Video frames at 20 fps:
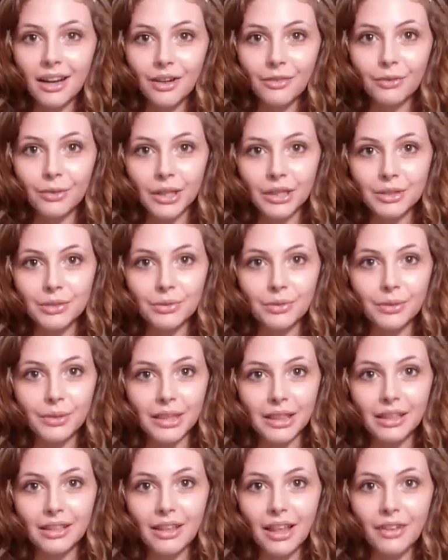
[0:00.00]
I've worked
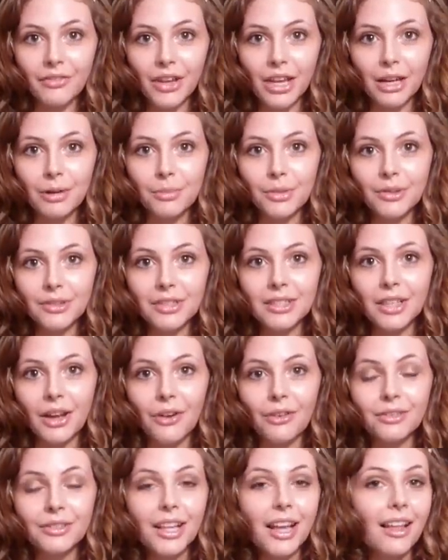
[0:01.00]
with a lot of animals,
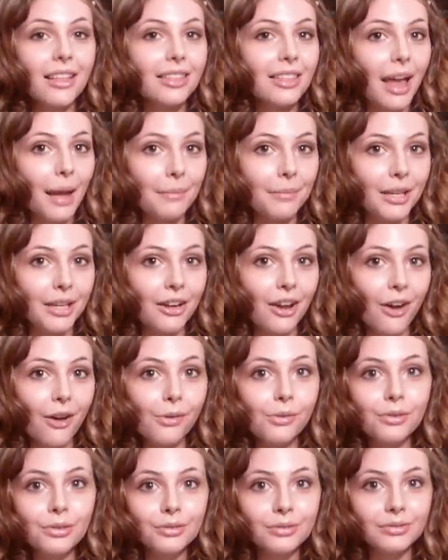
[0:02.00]
so let me
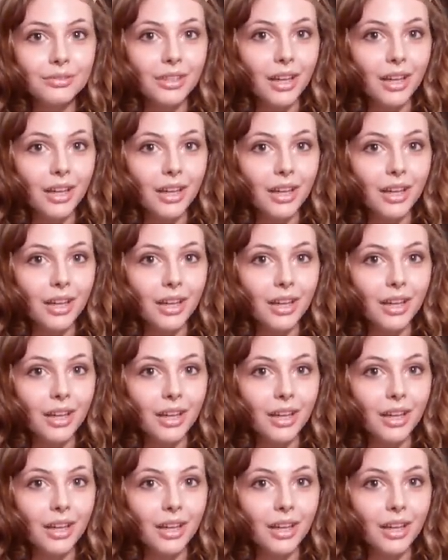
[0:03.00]
know,